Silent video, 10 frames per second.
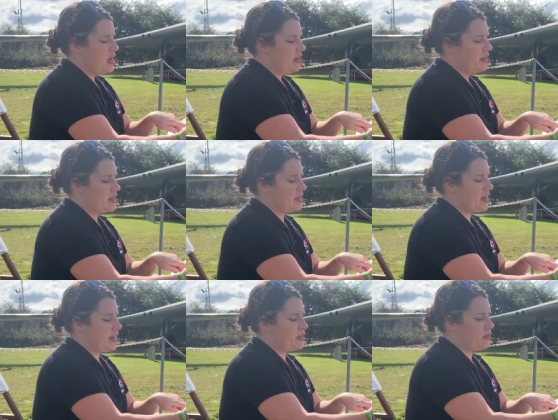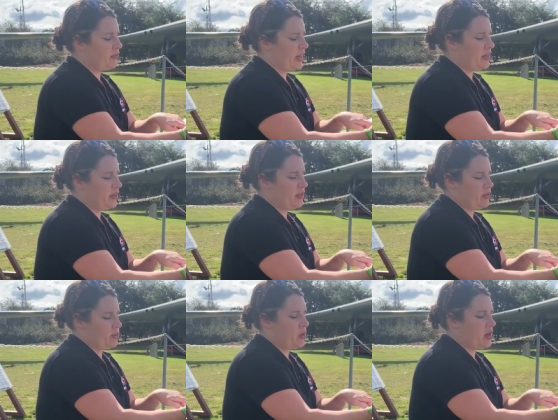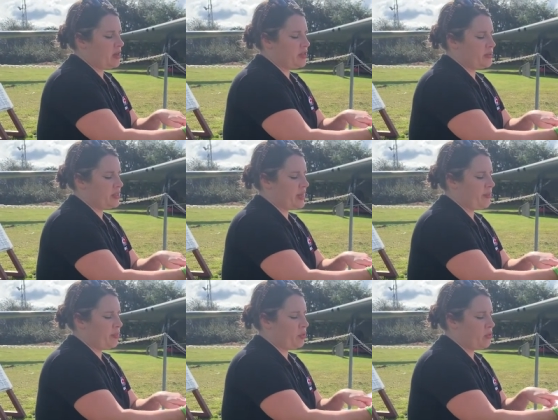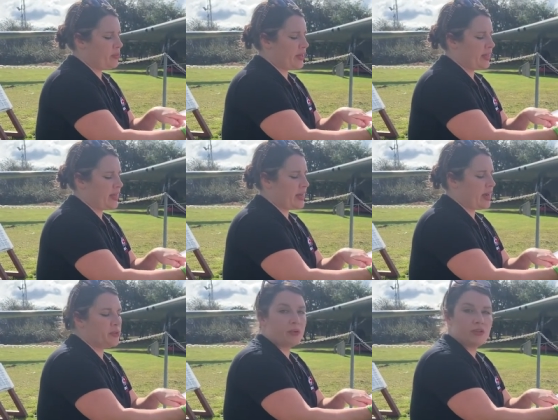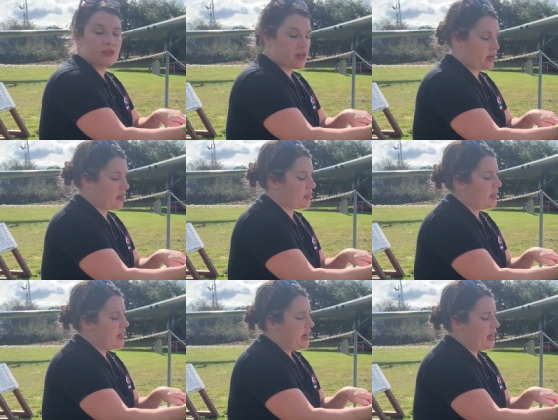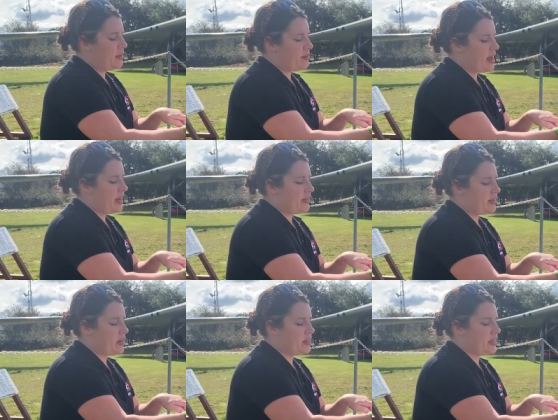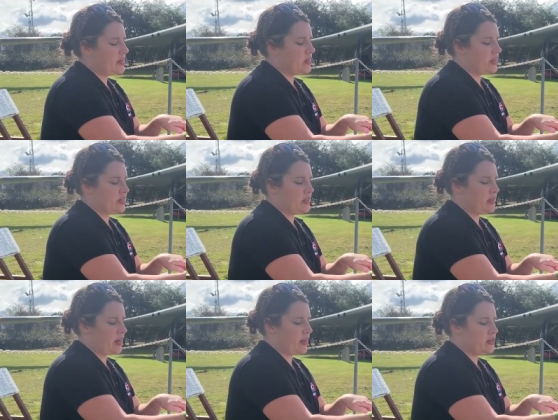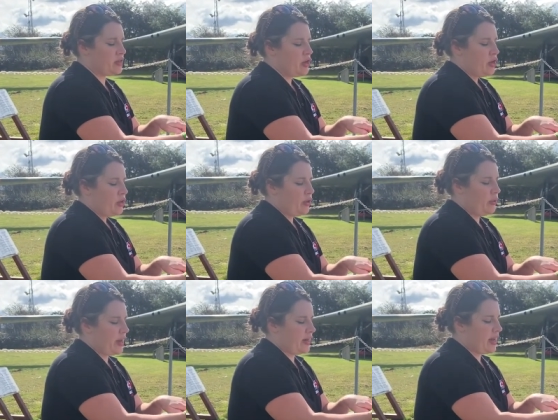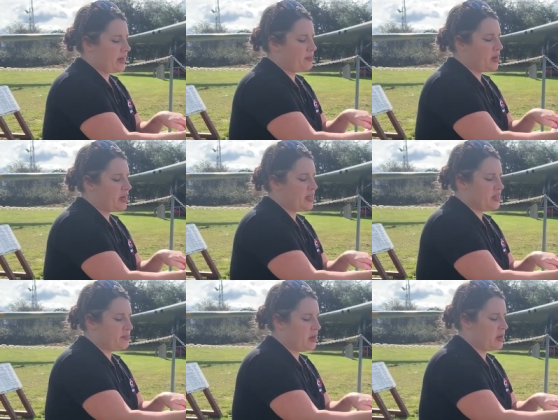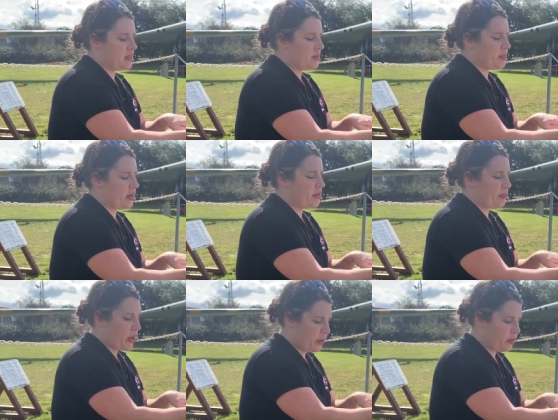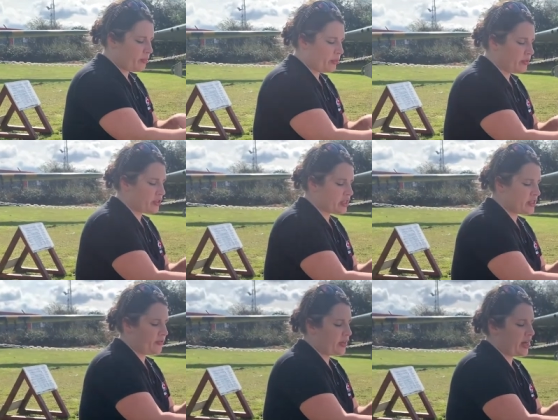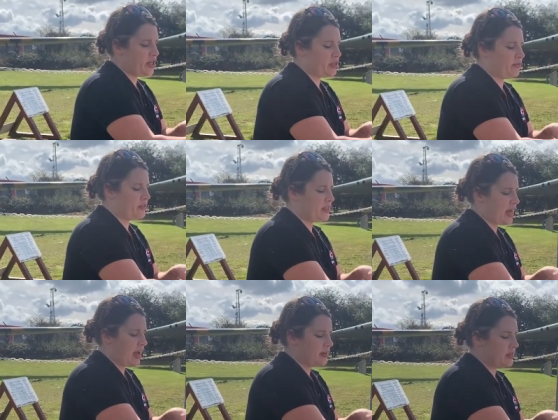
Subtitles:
The Estates of England were asked to assemble by King Edward III in May 1366, who had had monies demanded by the Pope on justification of a debt